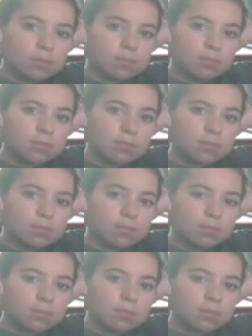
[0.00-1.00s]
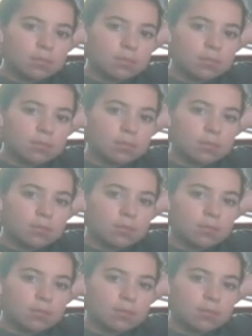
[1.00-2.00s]

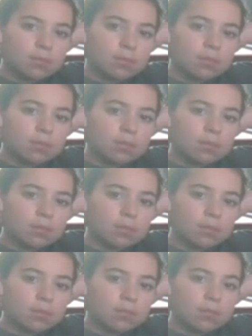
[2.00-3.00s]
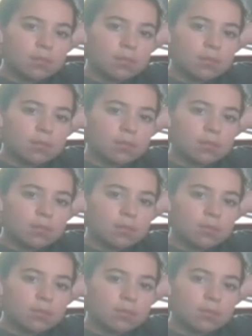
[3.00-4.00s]

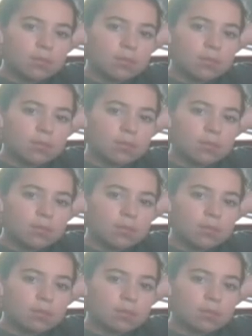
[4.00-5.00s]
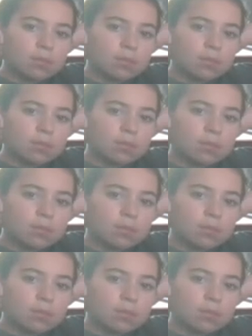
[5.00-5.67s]
The person shown says nothing.